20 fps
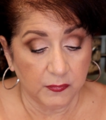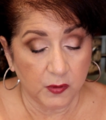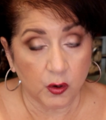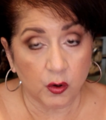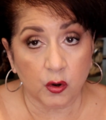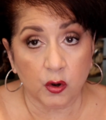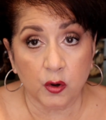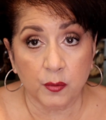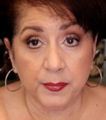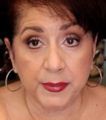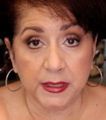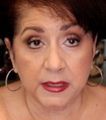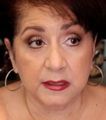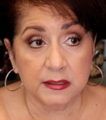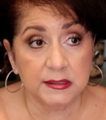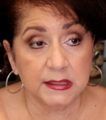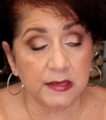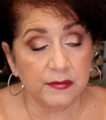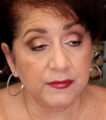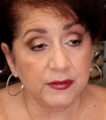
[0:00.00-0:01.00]
her,
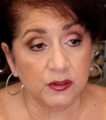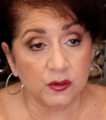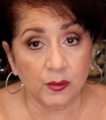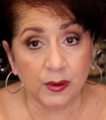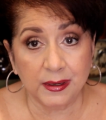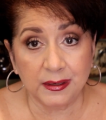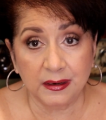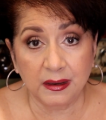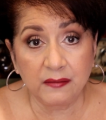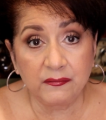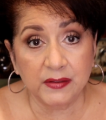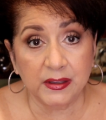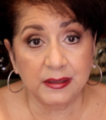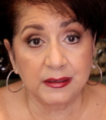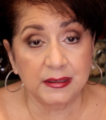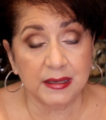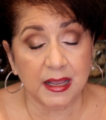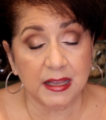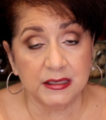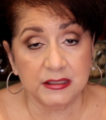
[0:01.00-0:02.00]
because even though I love
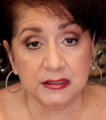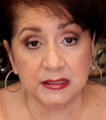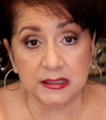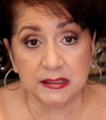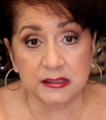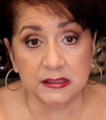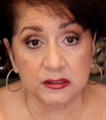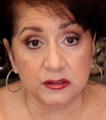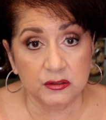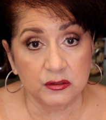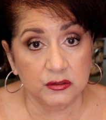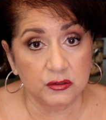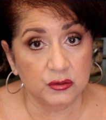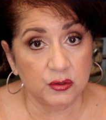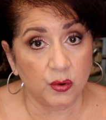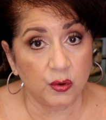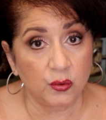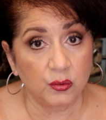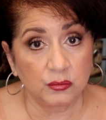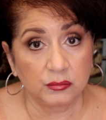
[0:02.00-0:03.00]
it, I just
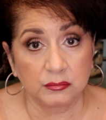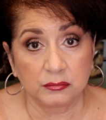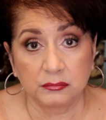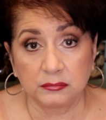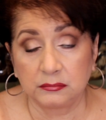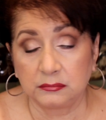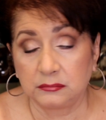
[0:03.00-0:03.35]
don't